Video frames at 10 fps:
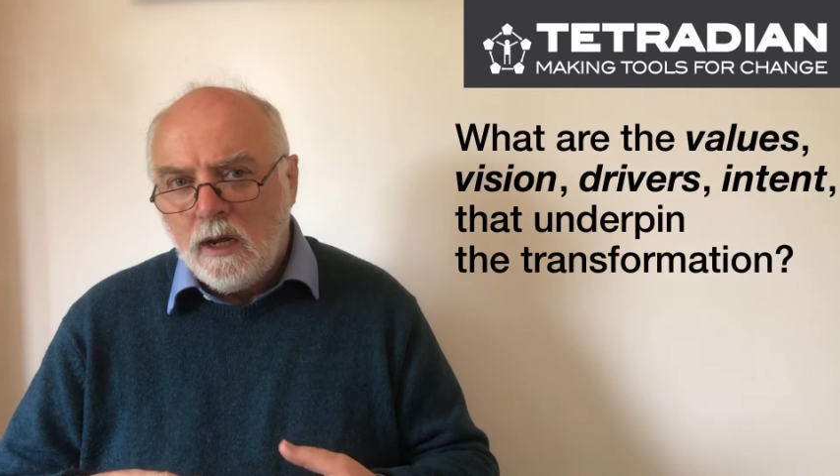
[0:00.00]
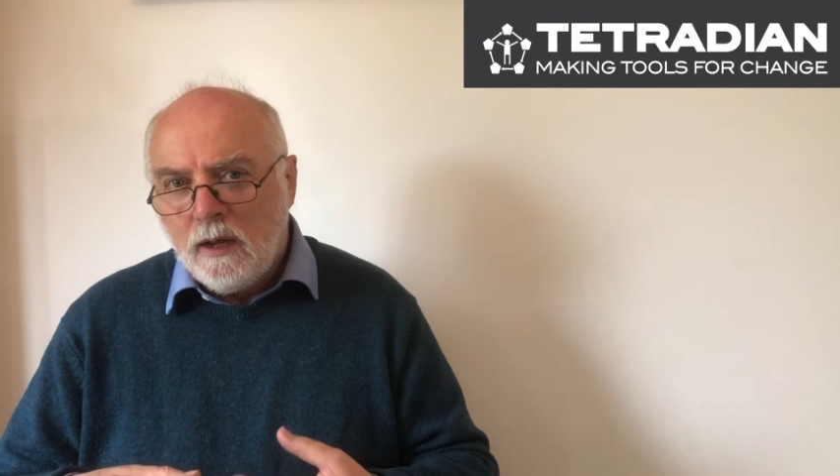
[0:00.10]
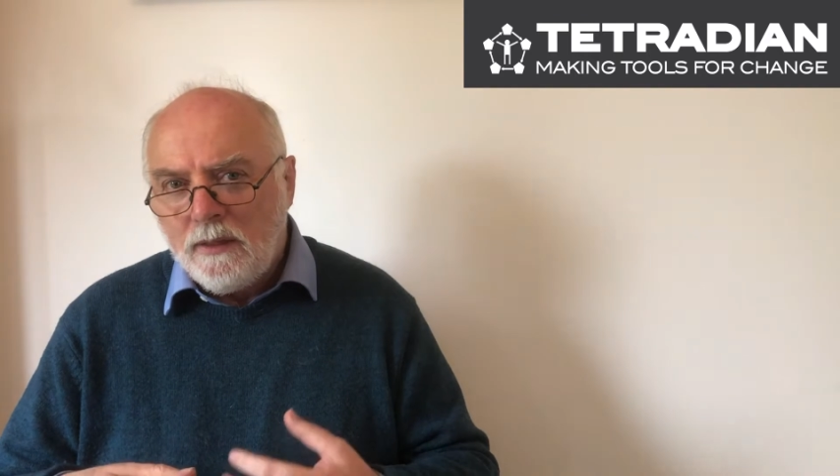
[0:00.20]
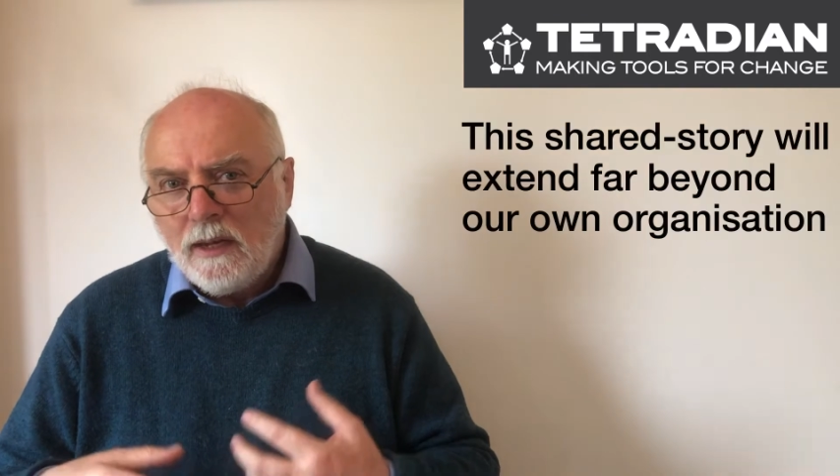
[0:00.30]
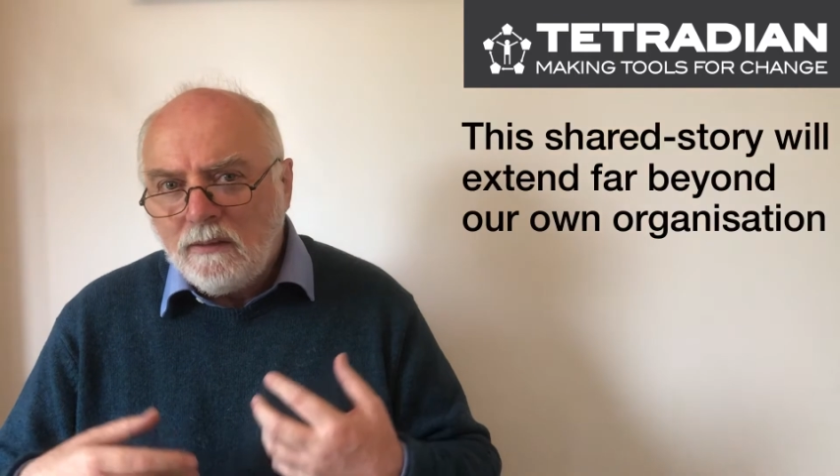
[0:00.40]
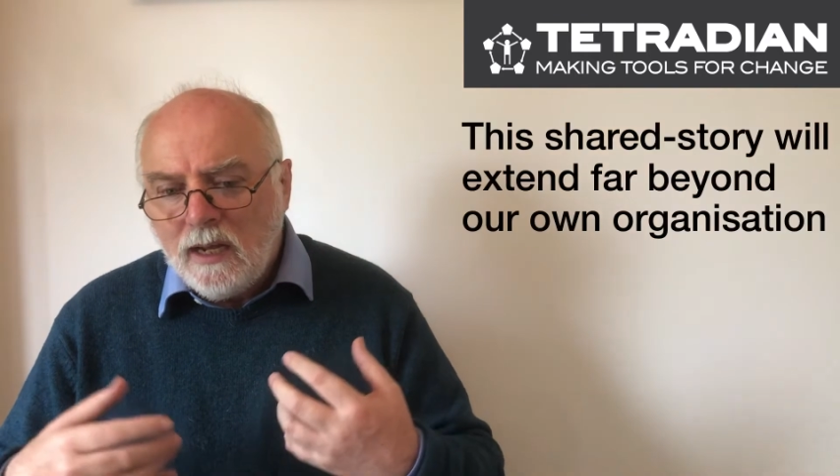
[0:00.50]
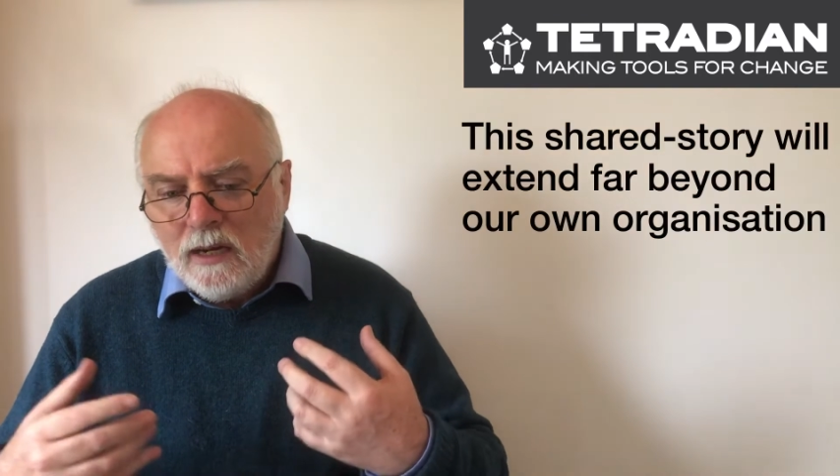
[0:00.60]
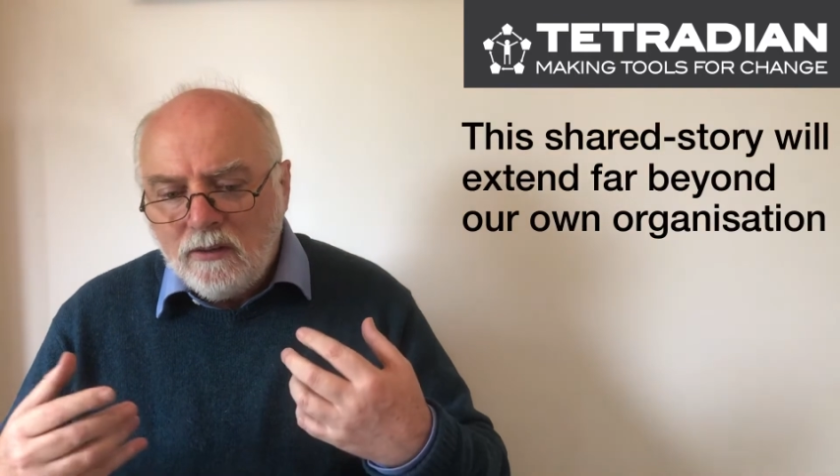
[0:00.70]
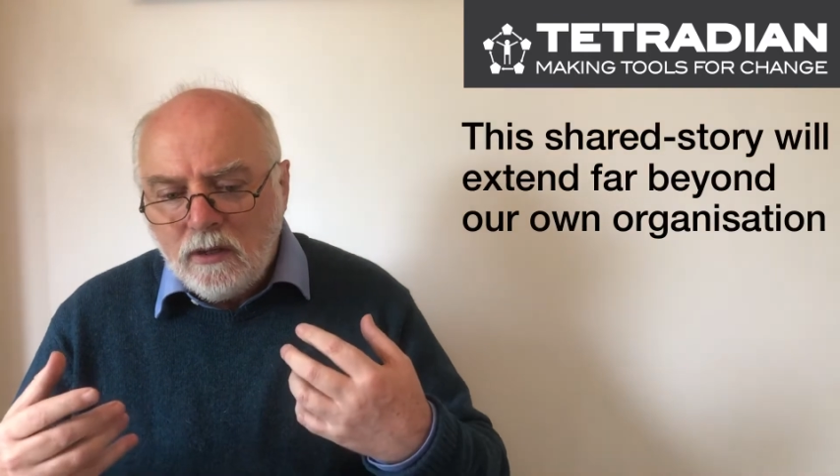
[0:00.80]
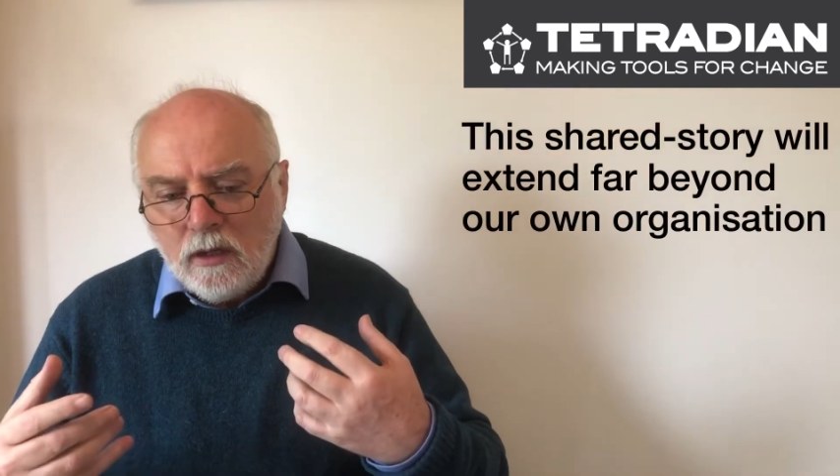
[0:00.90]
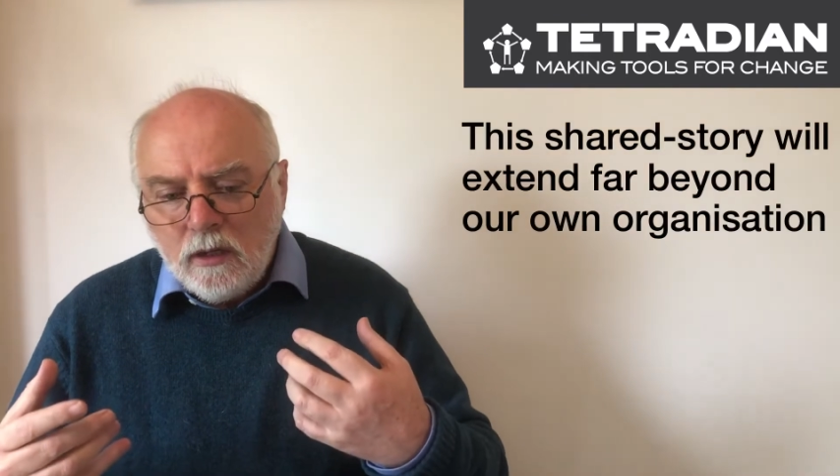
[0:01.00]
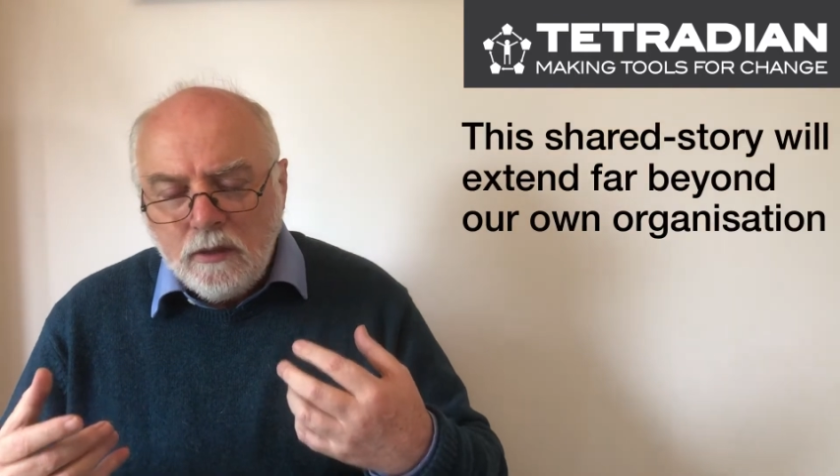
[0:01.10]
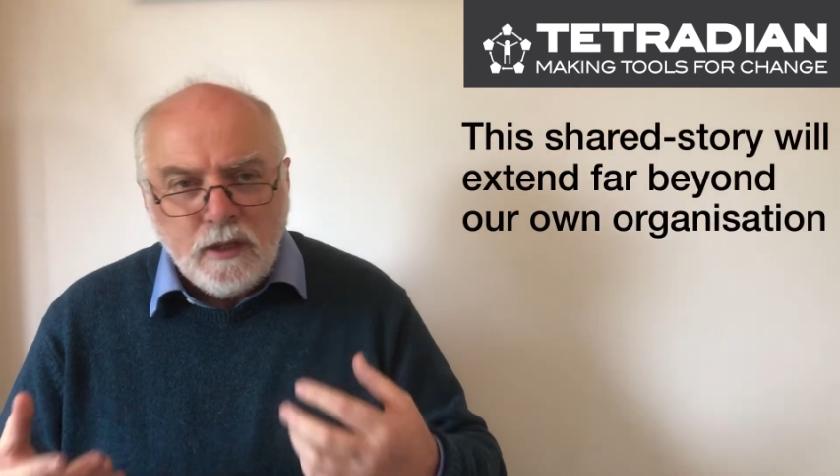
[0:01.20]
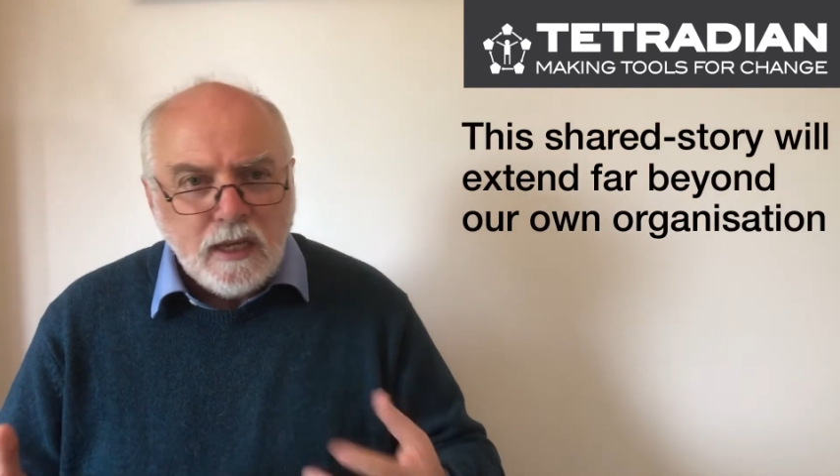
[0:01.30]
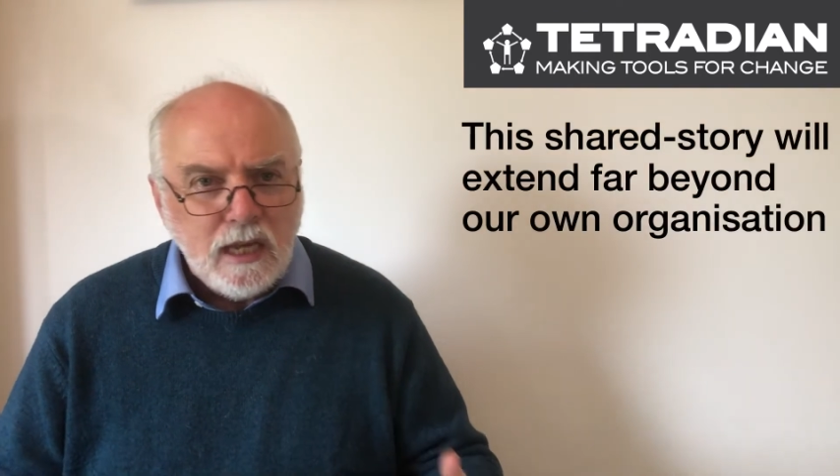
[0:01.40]
That'll tell us
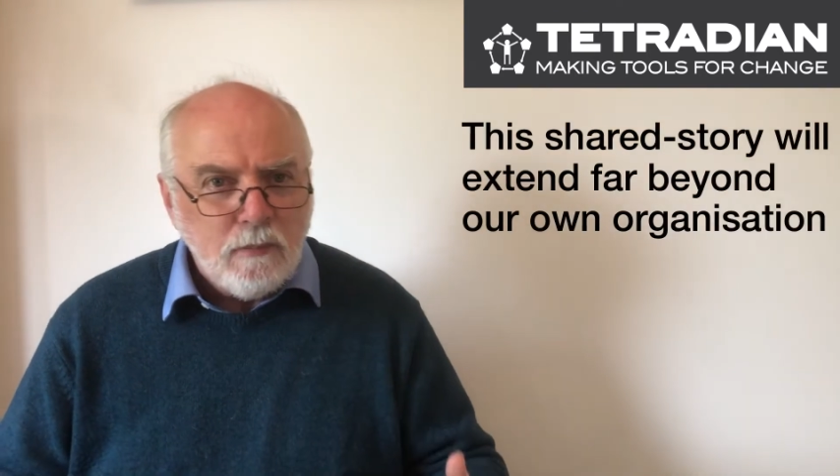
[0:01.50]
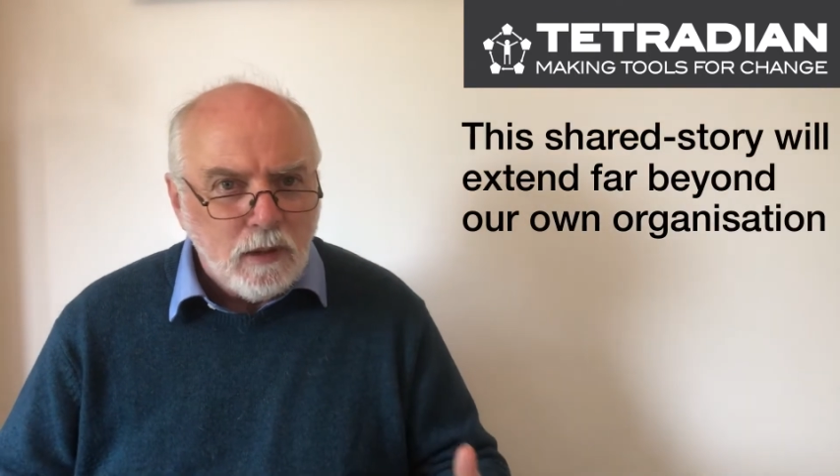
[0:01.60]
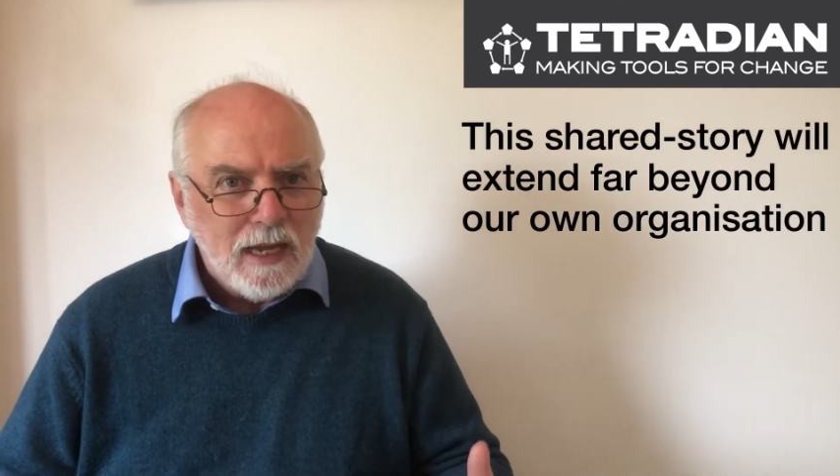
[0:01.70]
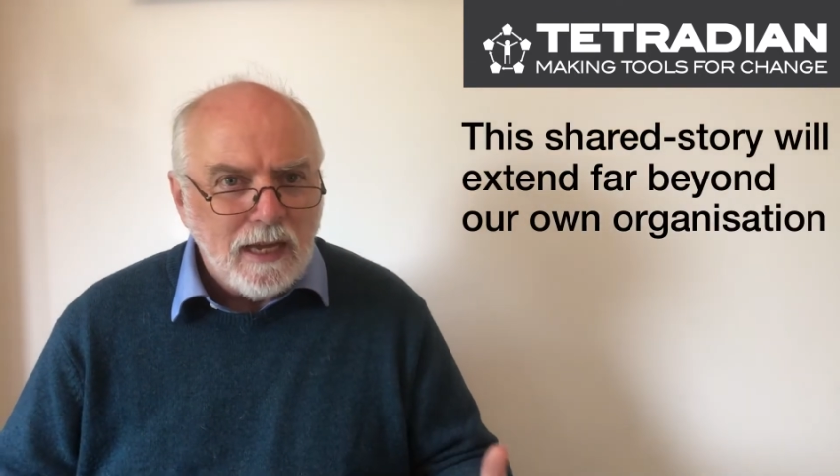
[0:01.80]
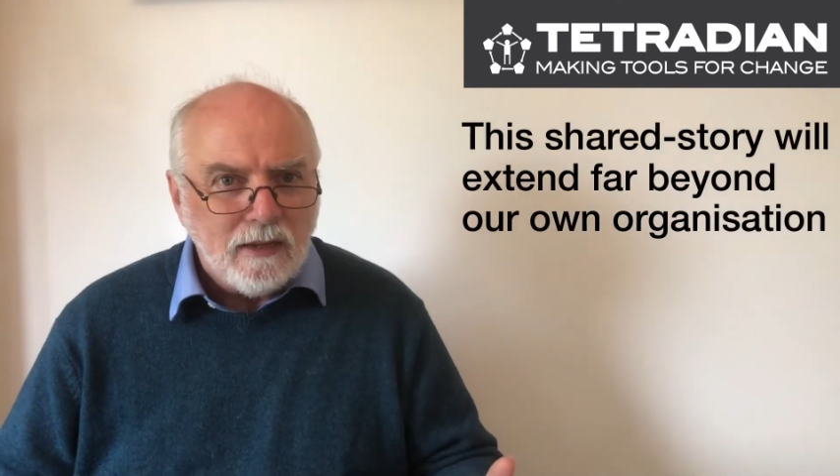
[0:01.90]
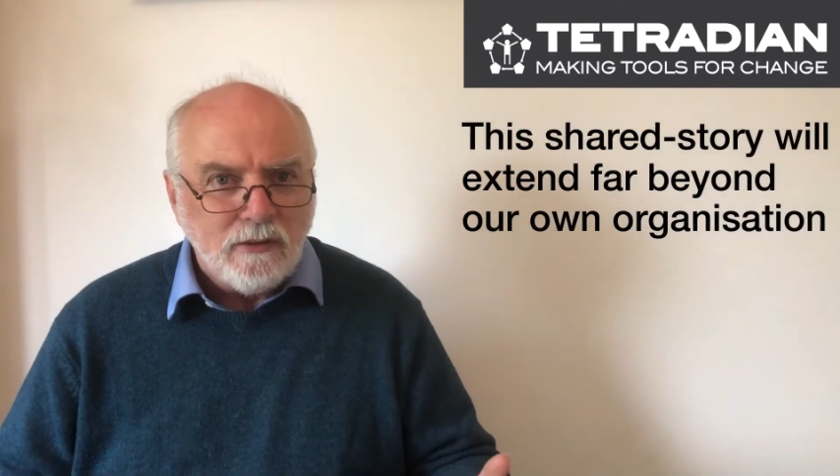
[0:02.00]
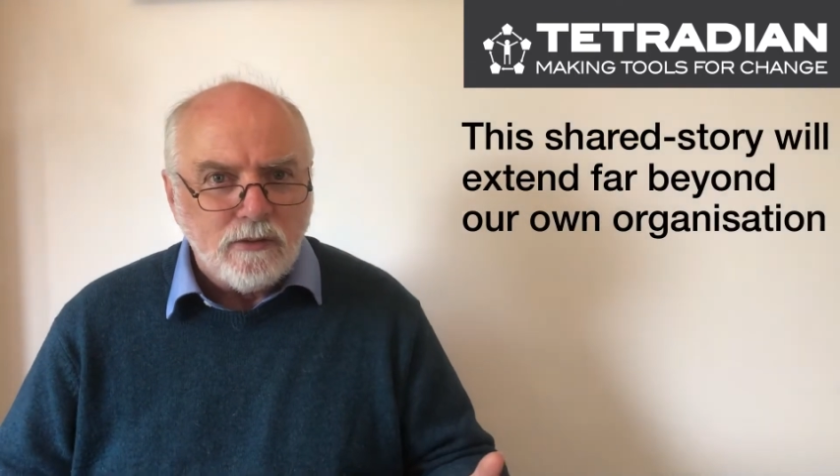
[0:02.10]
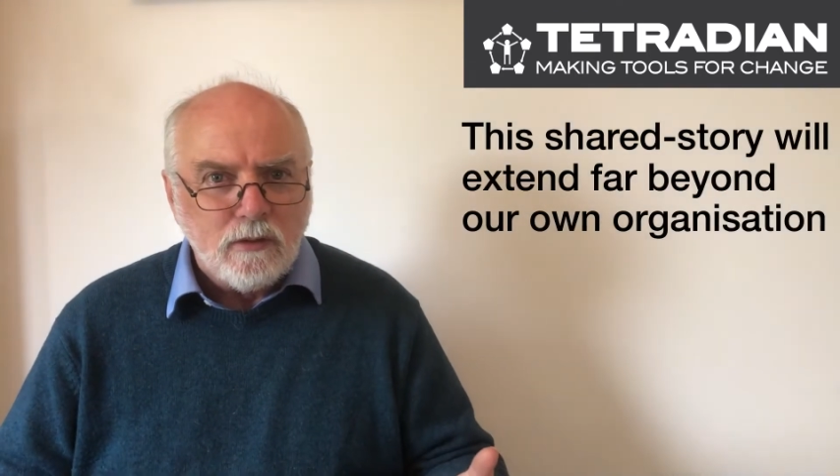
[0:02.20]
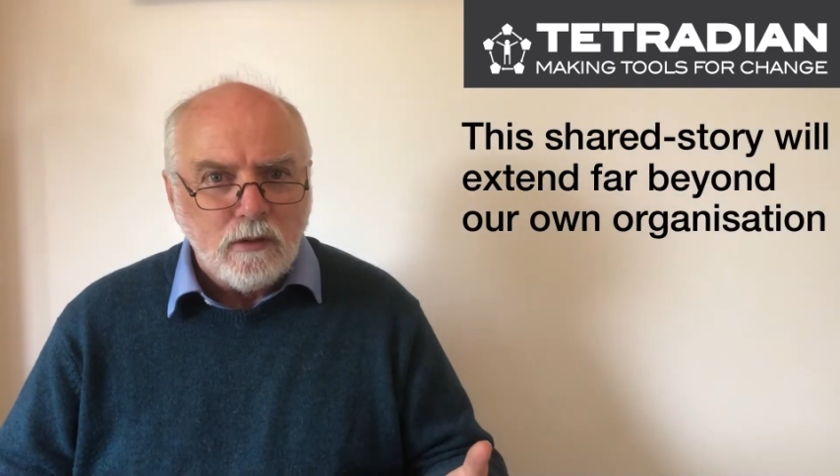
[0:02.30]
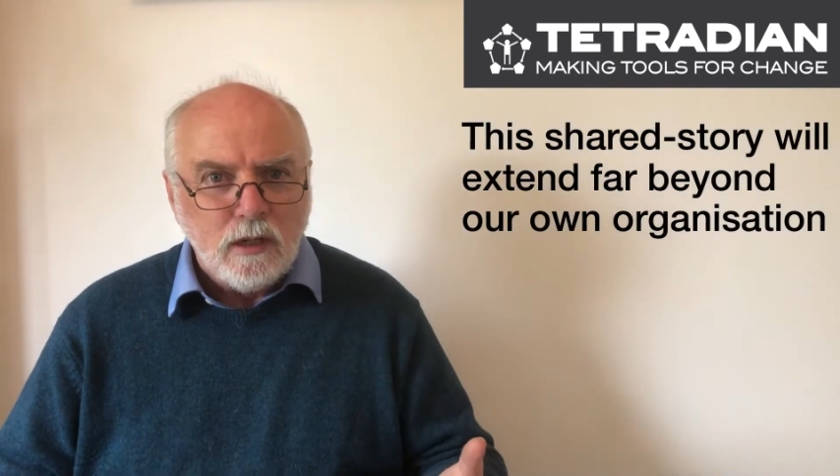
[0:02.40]
the key players